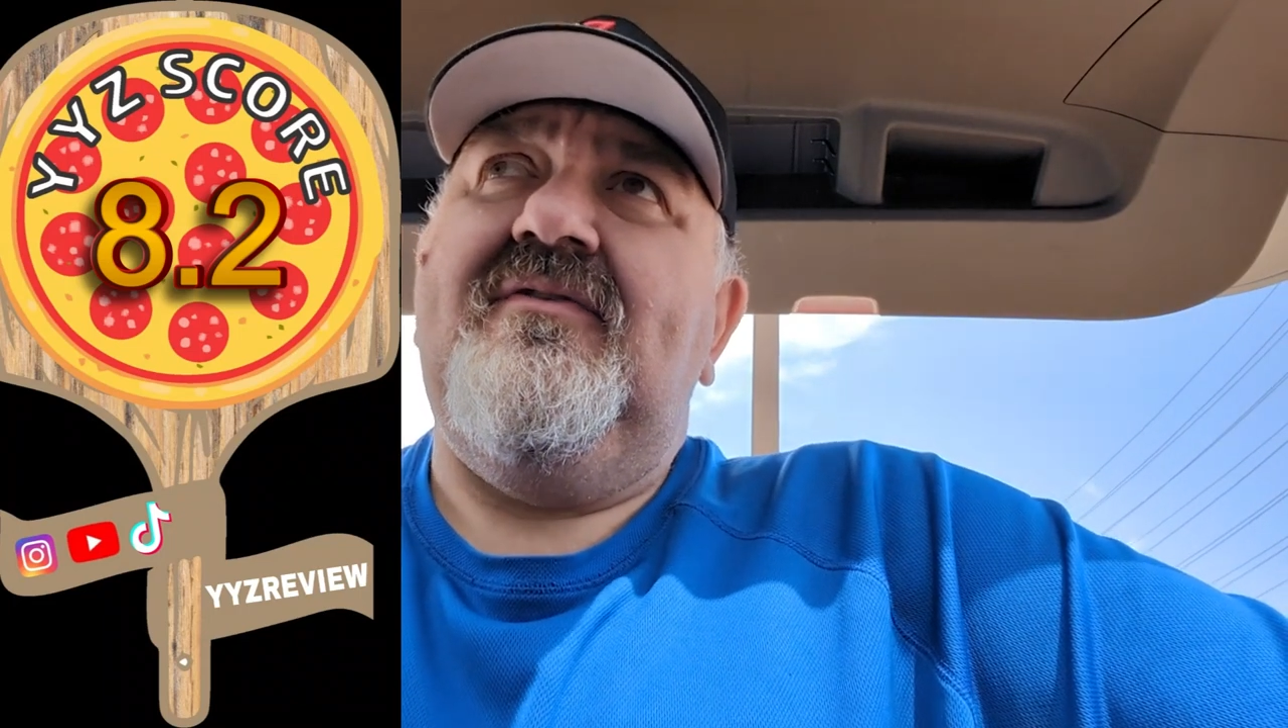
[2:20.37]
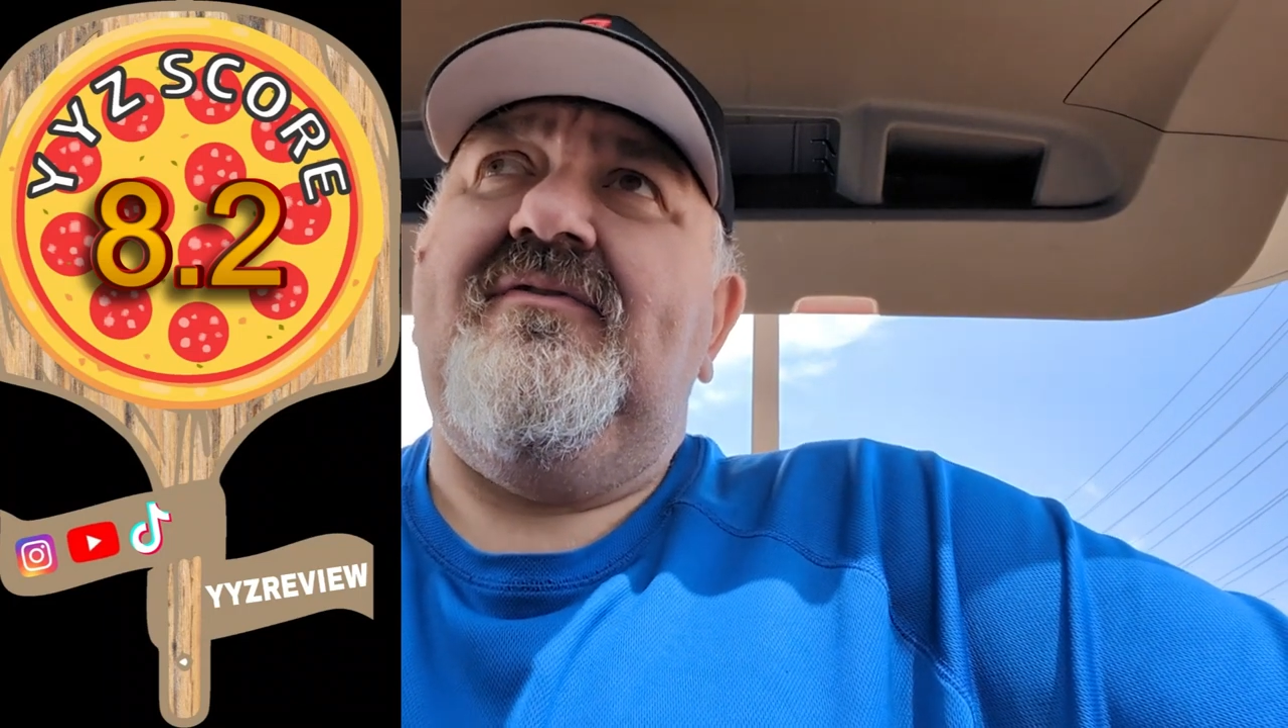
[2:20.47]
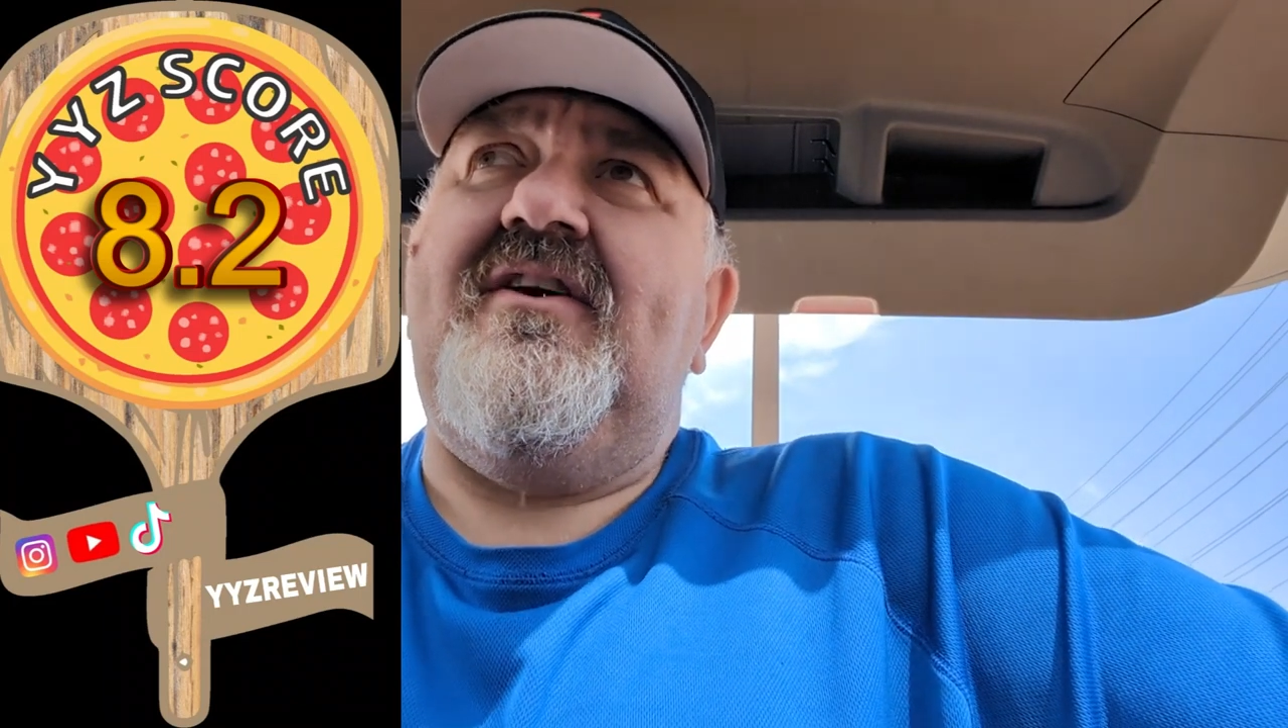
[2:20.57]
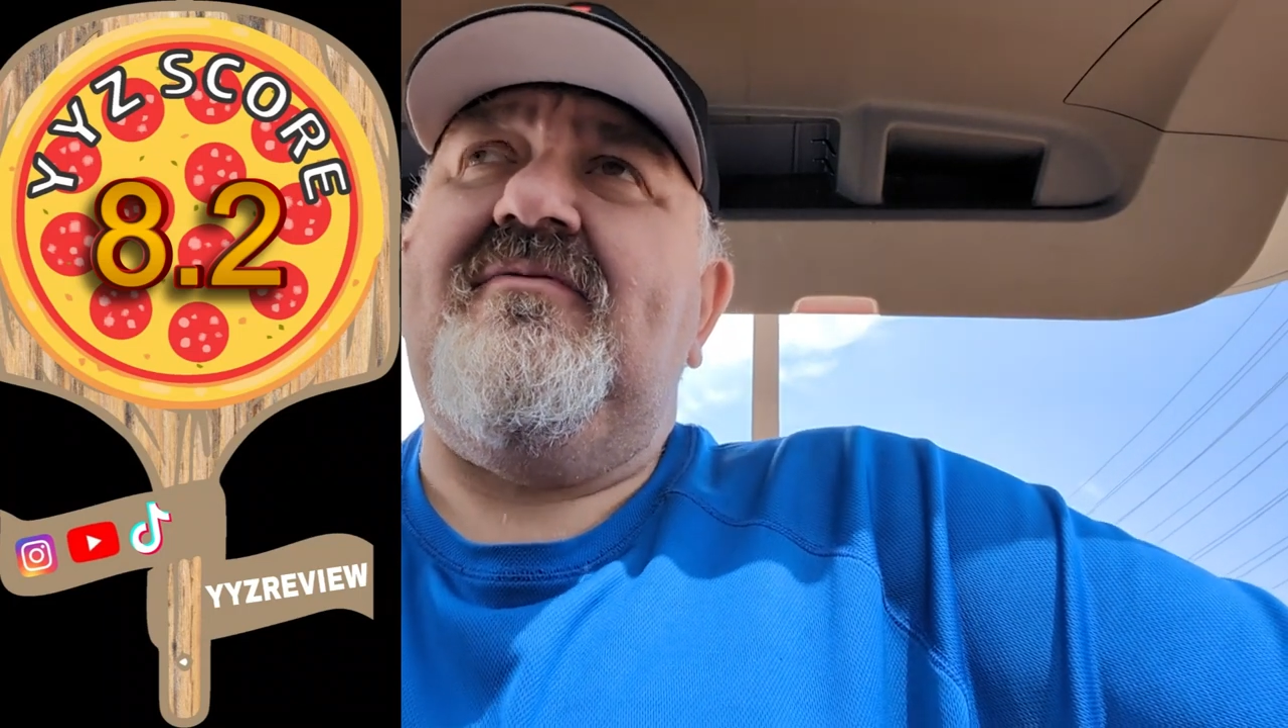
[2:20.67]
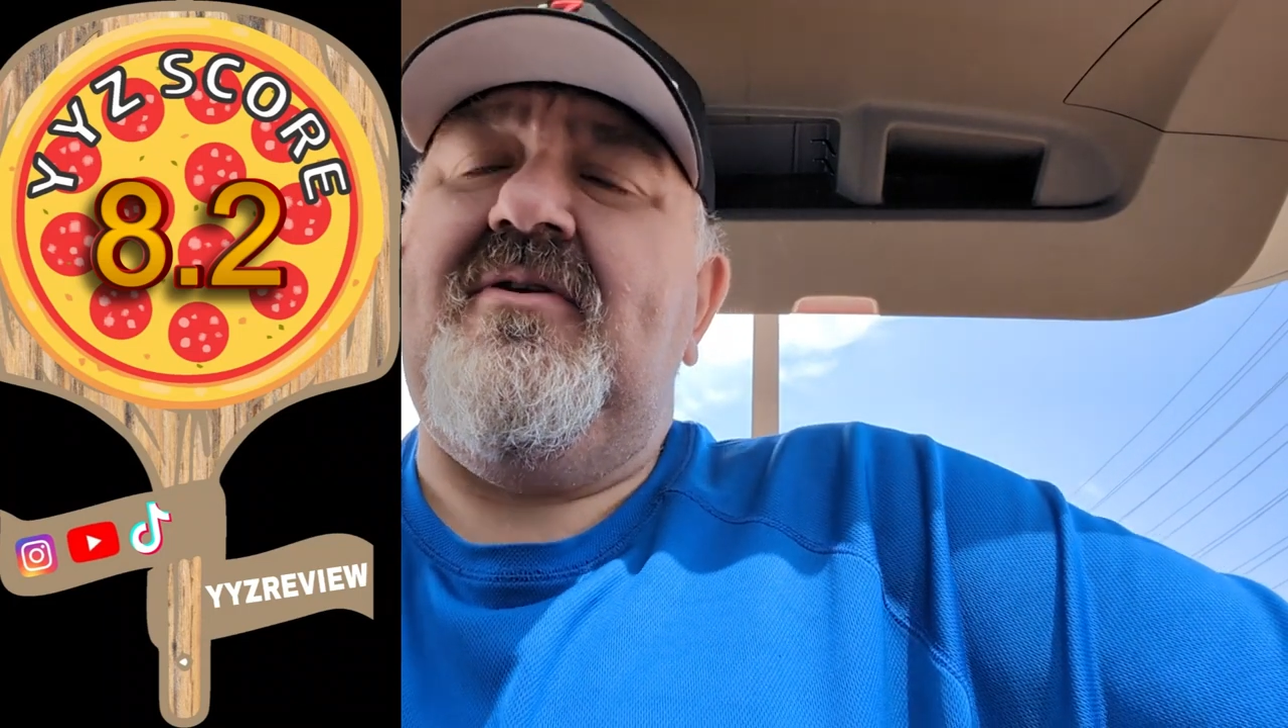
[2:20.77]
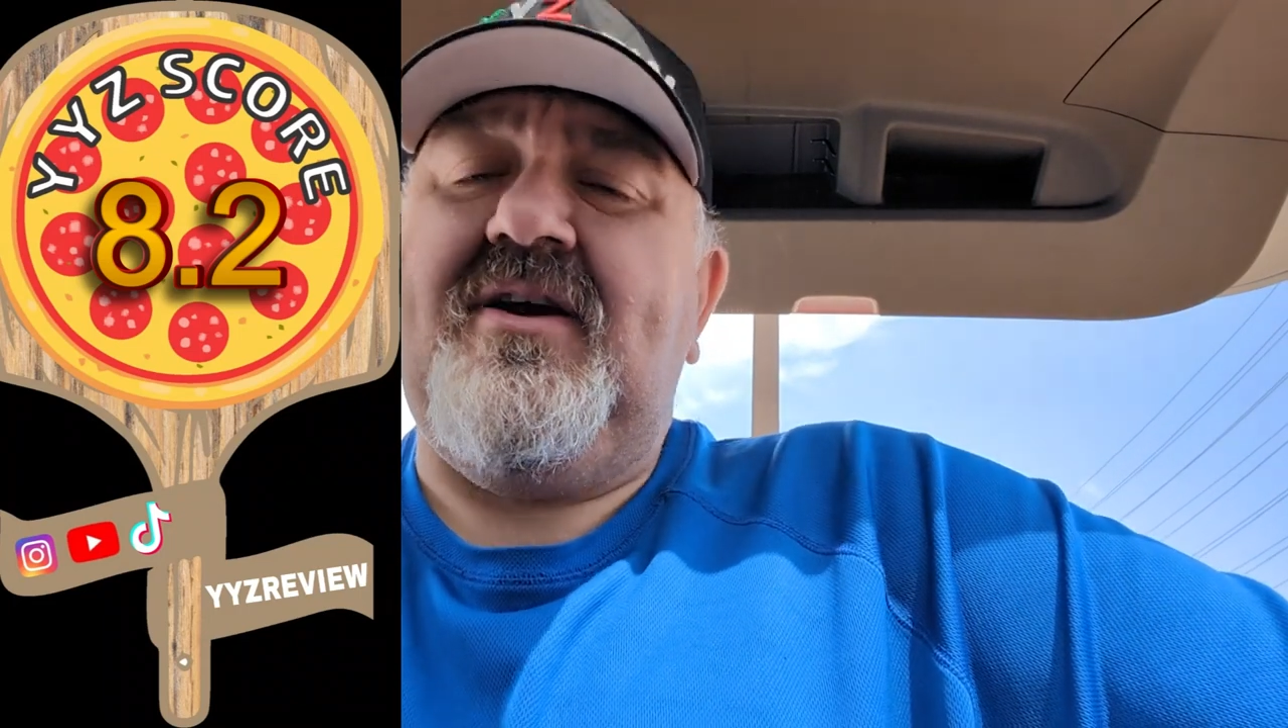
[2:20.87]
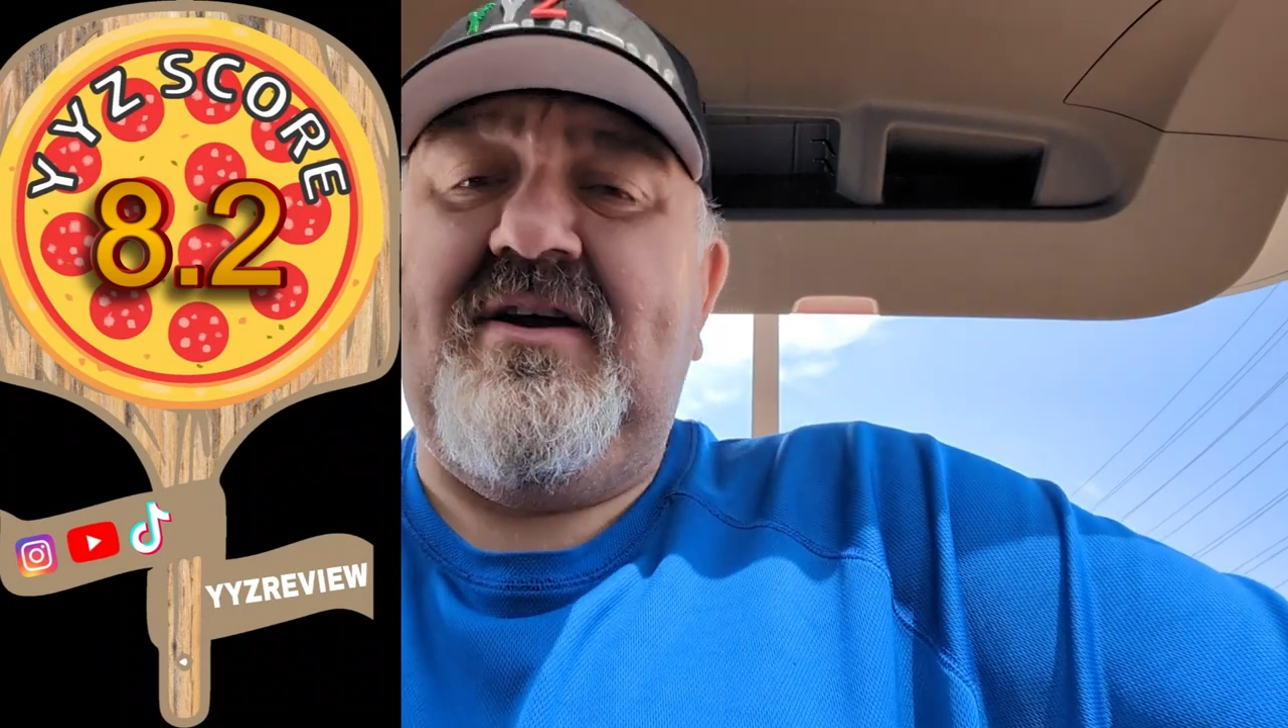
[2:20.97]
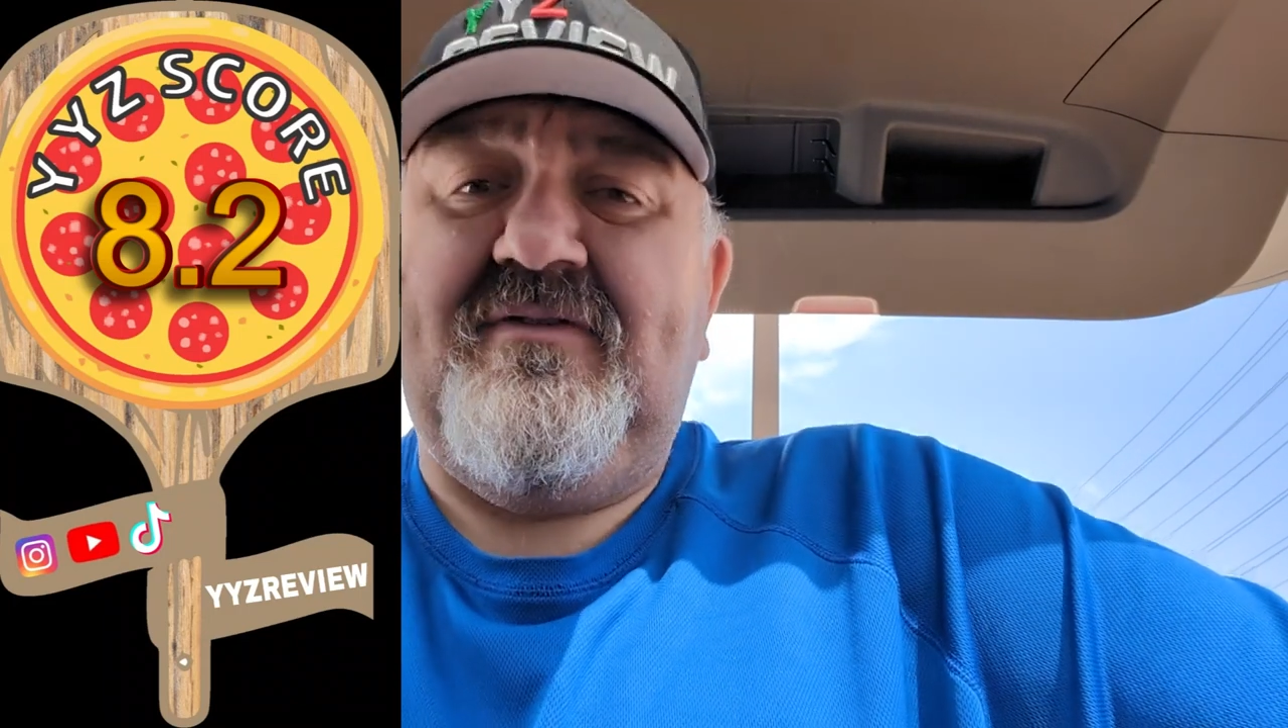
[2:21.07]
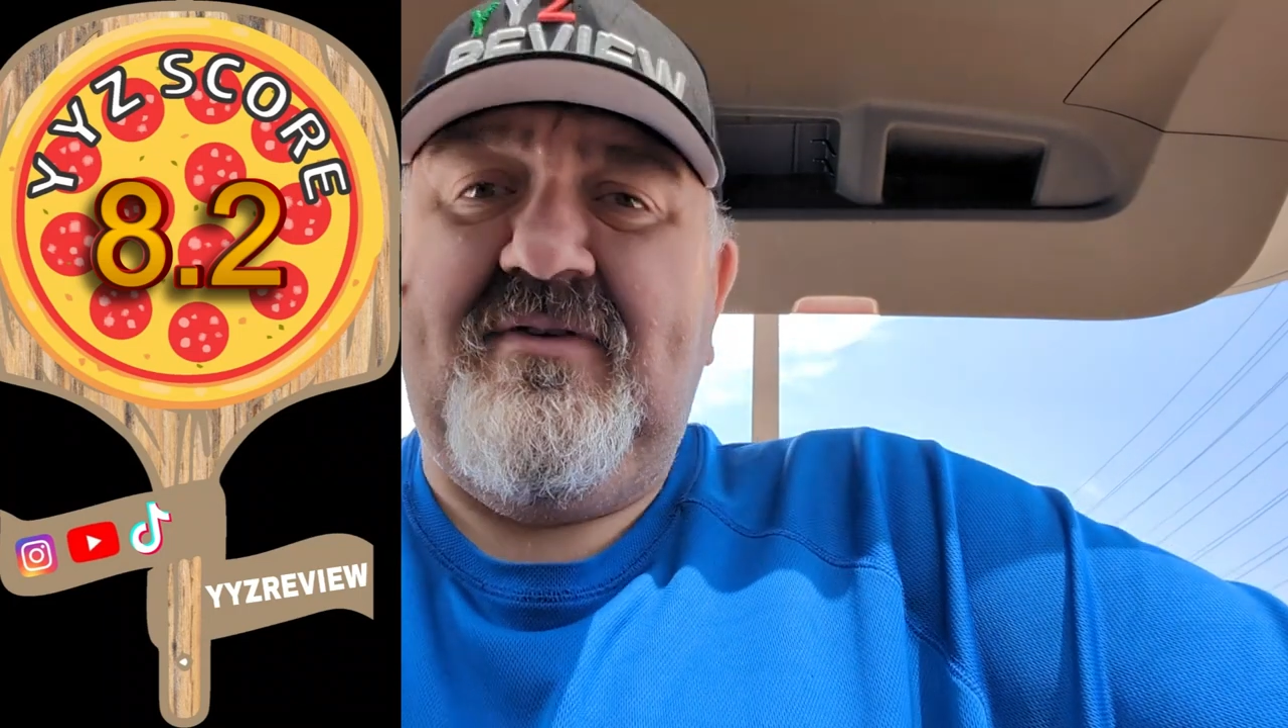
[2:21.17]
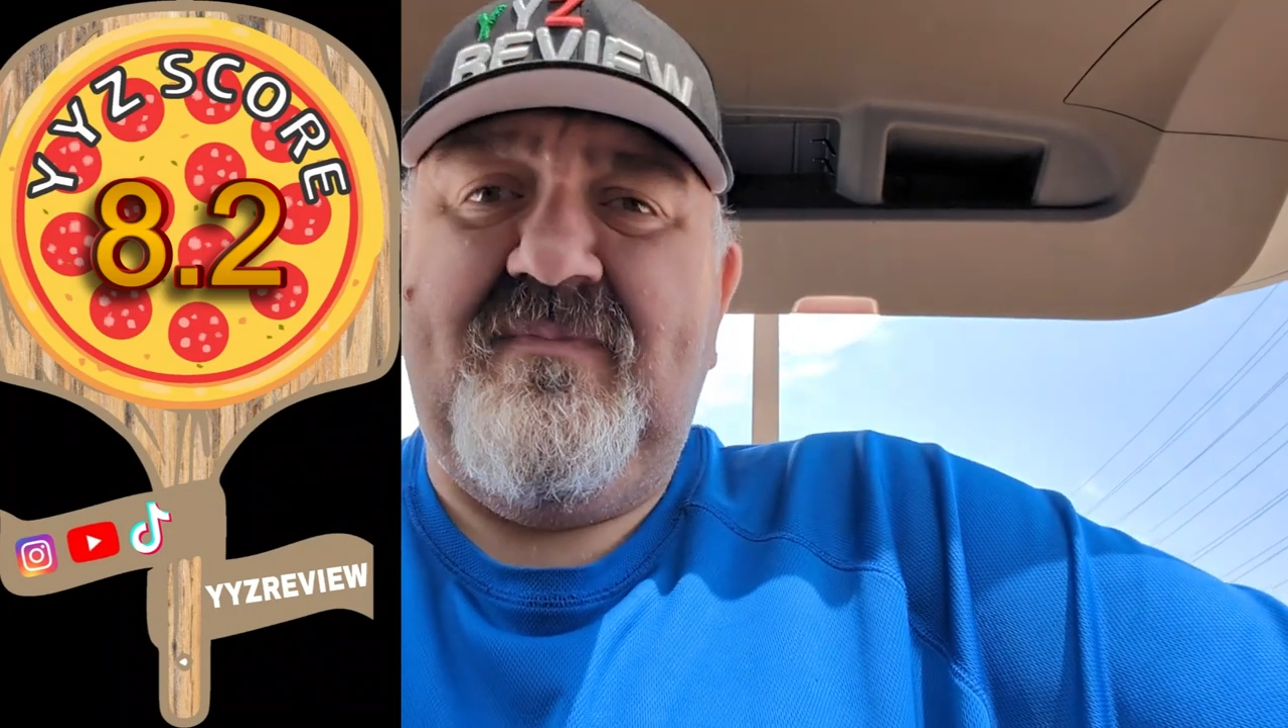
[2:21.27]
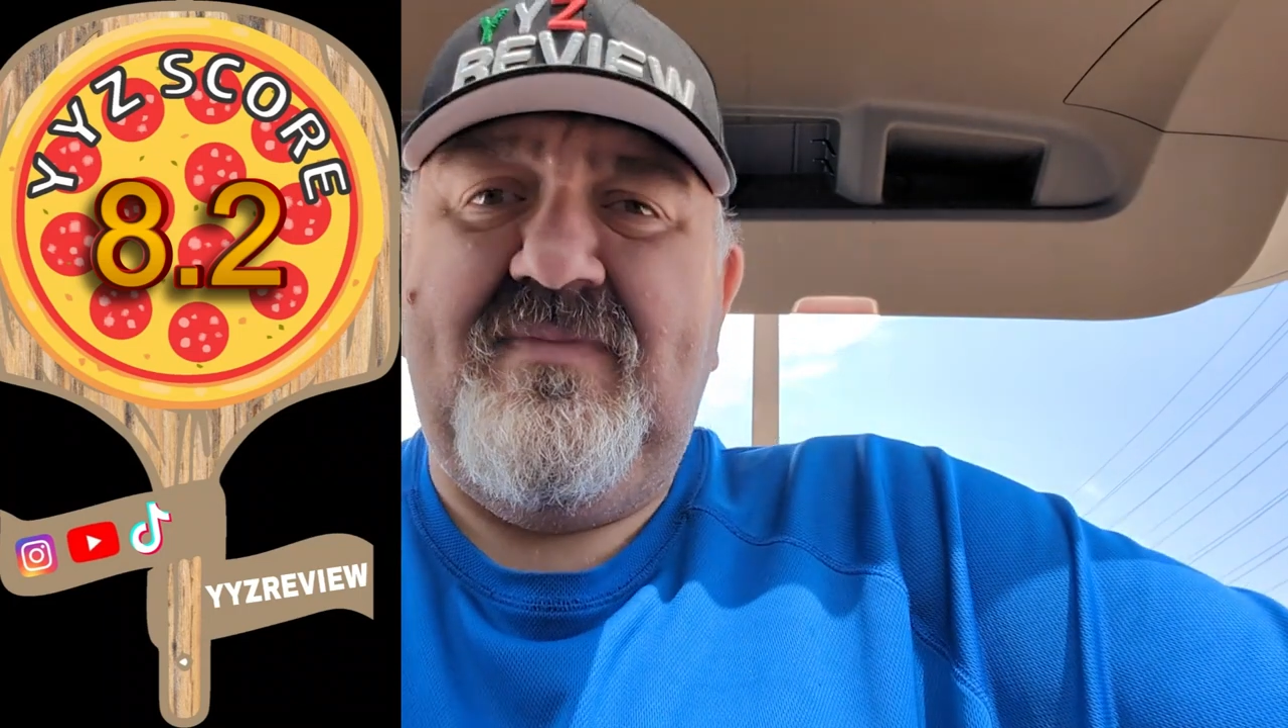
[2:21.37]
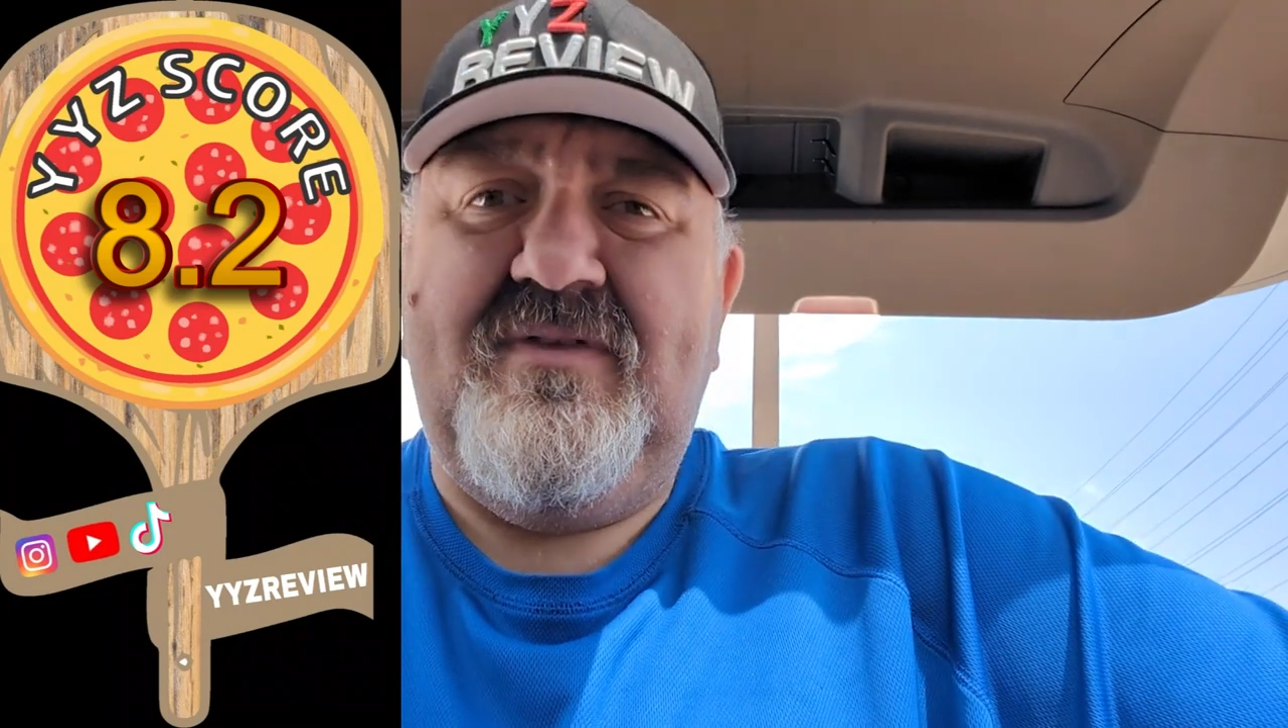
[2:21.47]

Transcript: Fresh Markets,